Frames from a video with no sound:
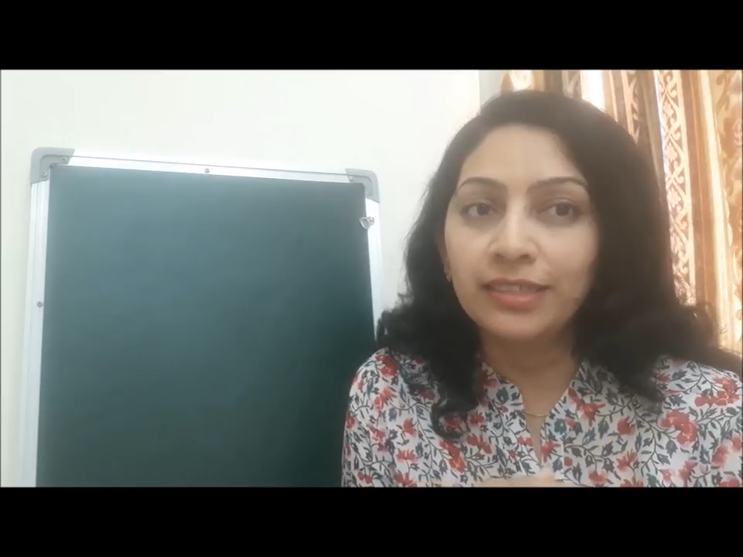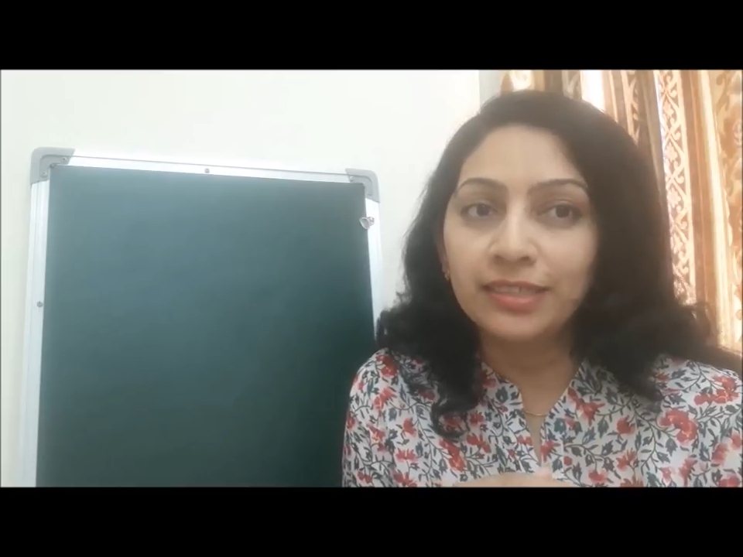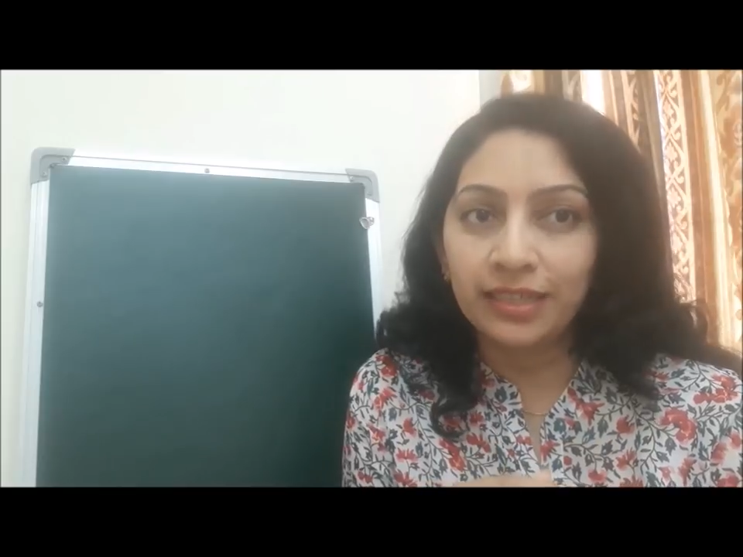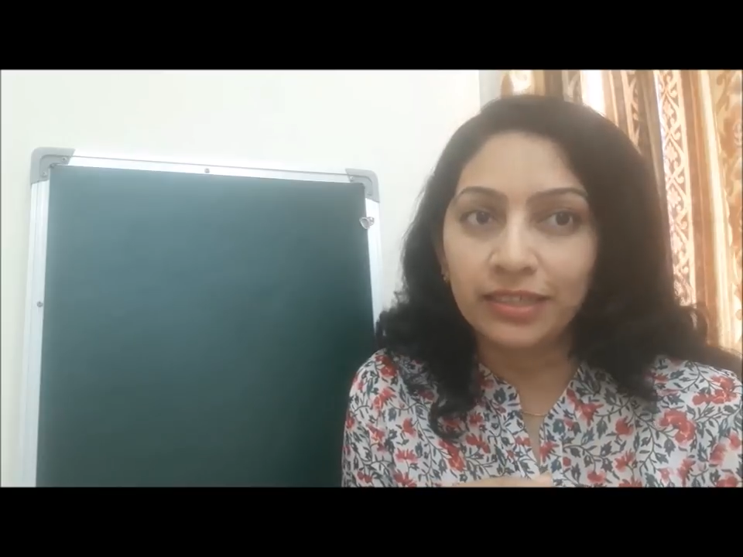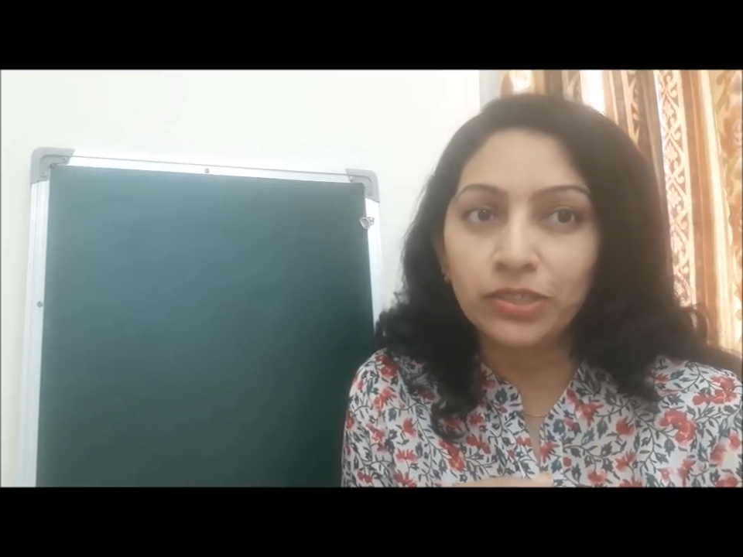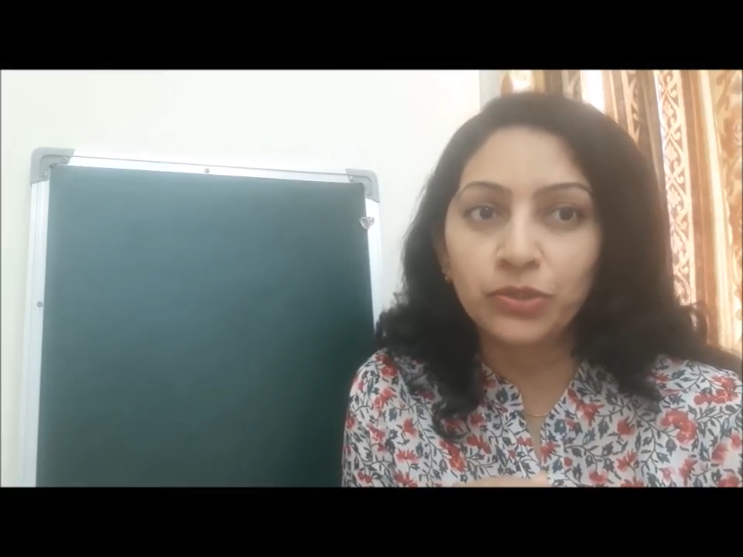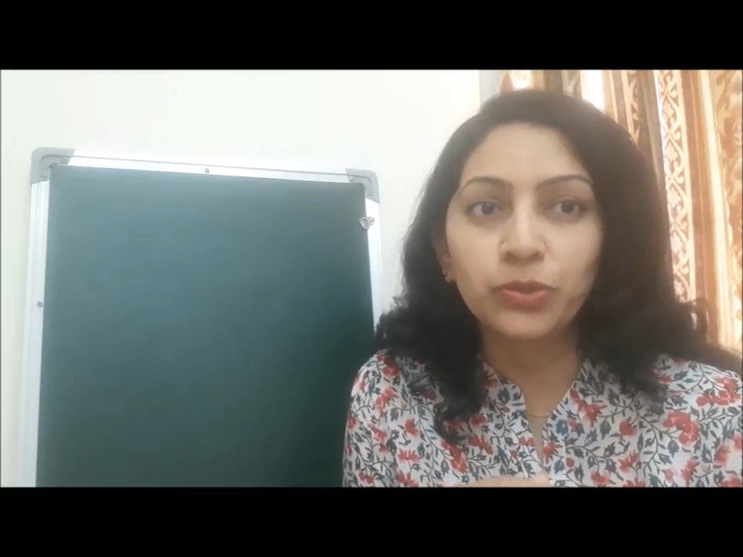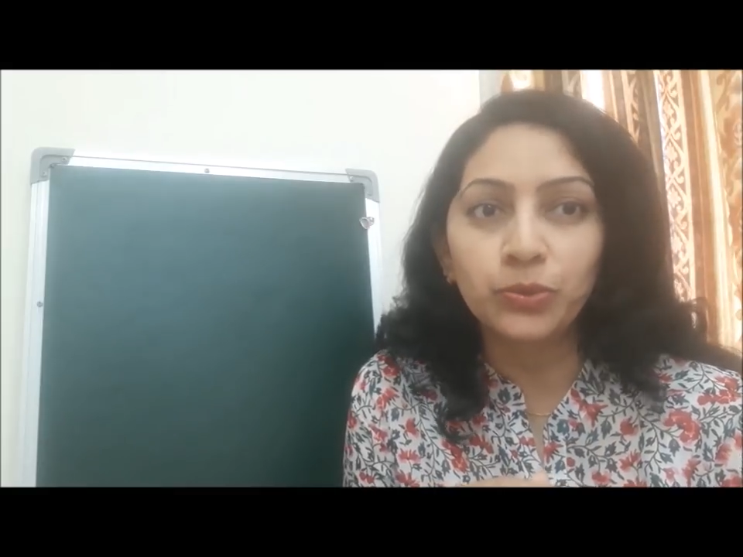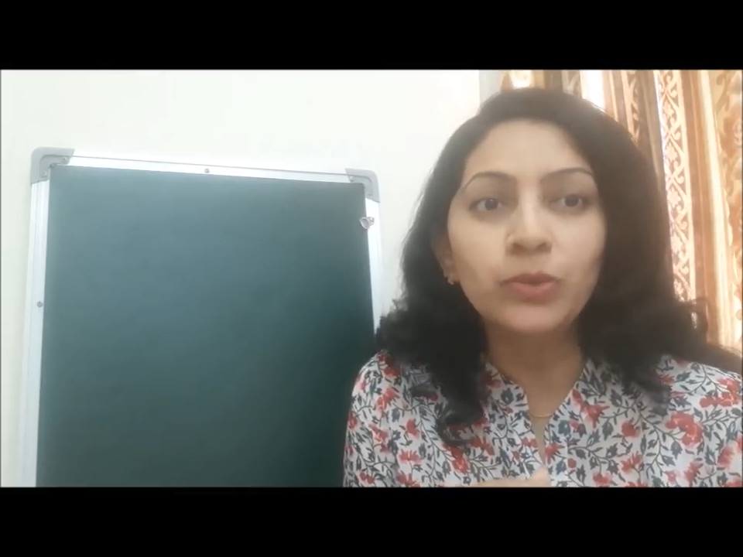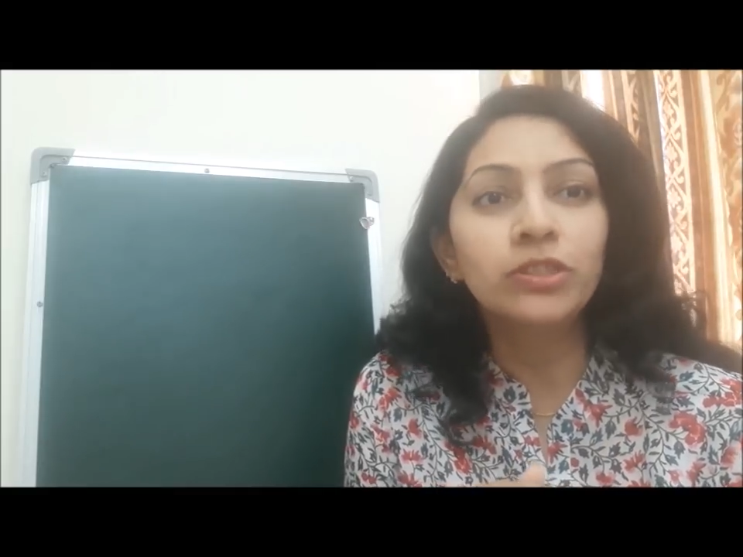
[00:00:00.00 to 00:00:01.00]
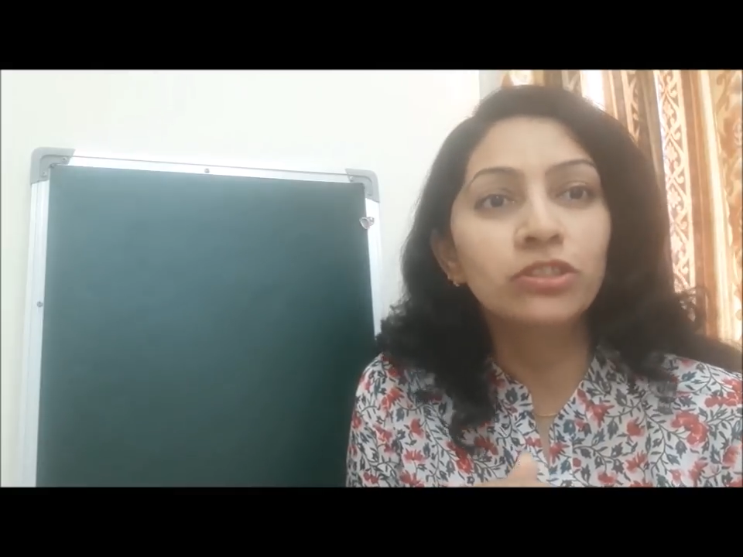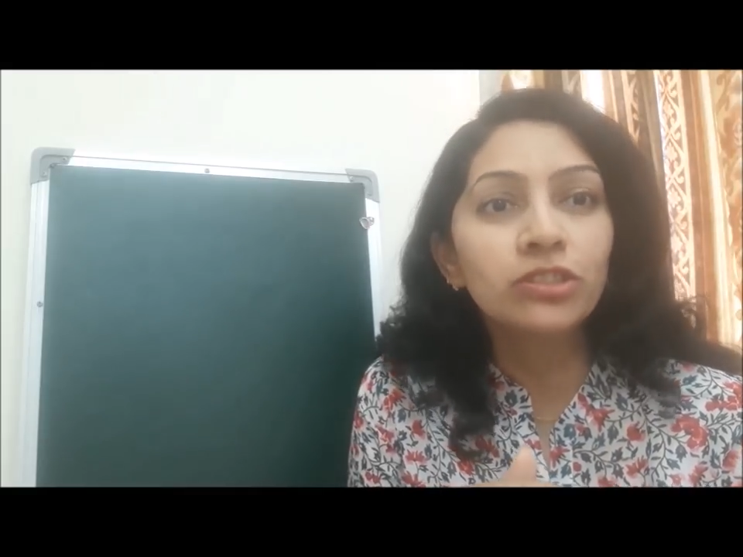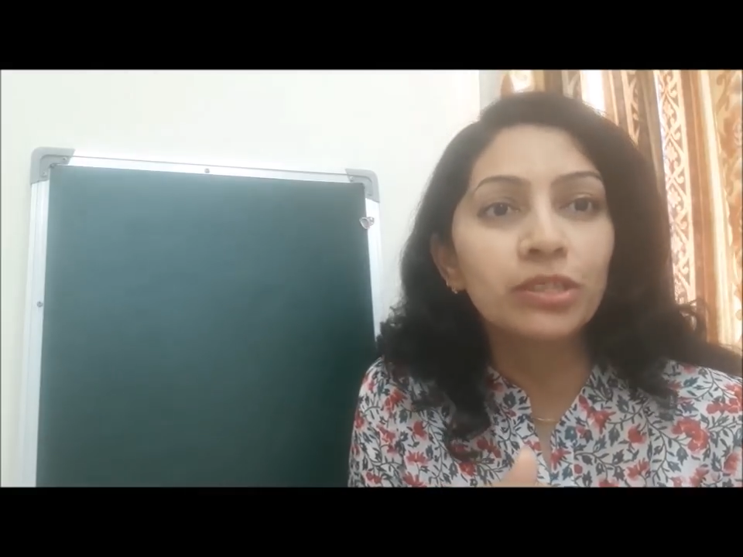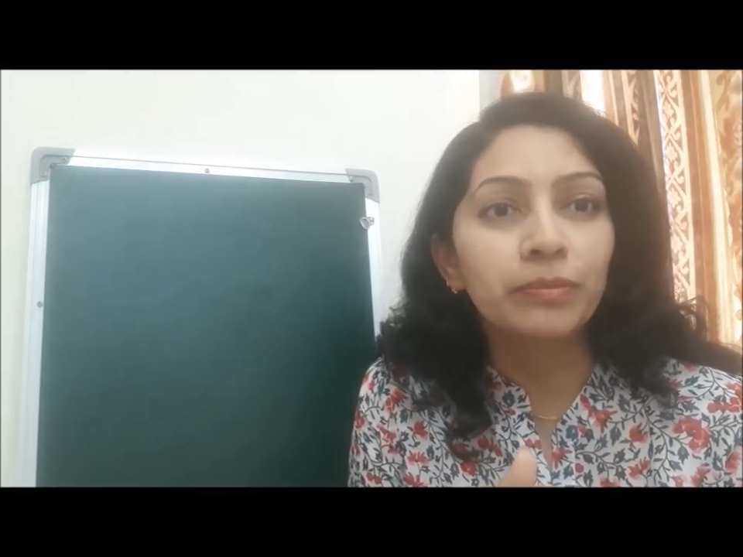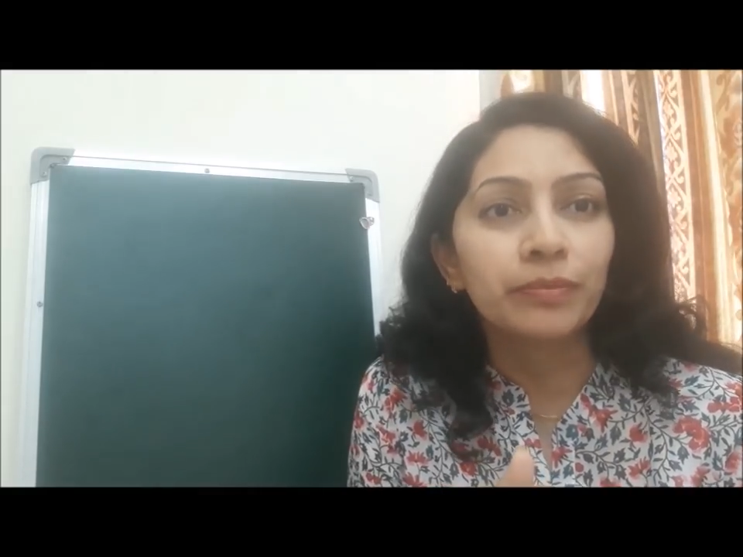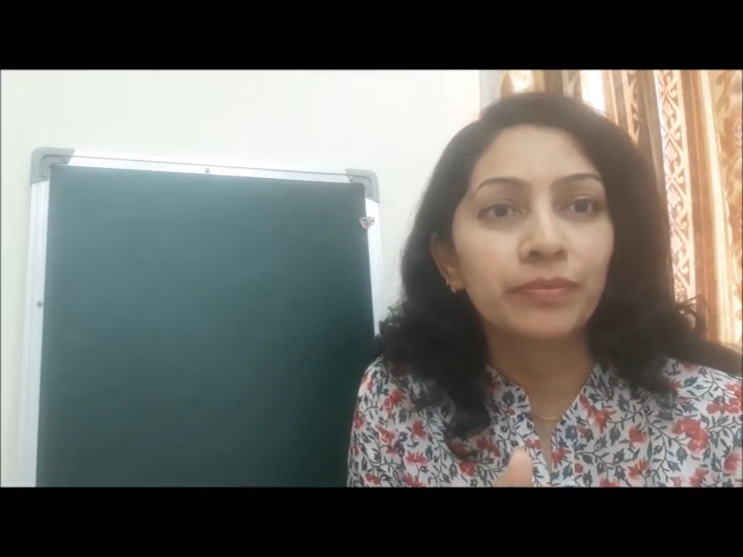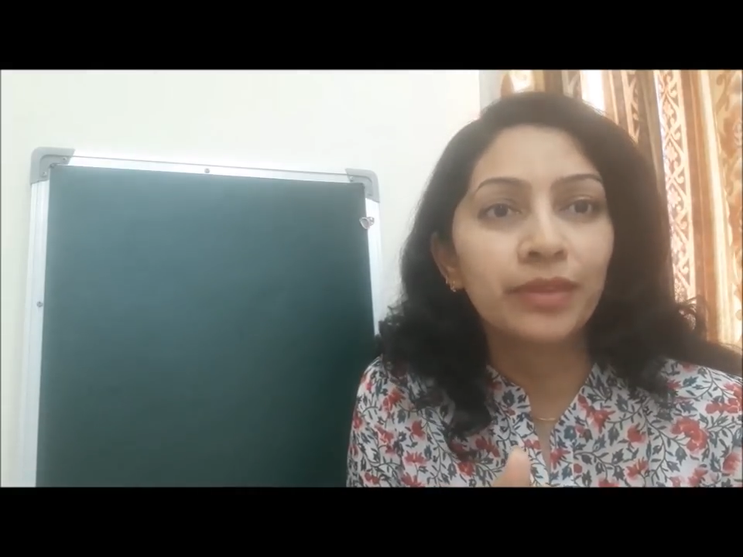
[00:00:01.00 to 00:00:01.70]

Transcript: sent to Jim.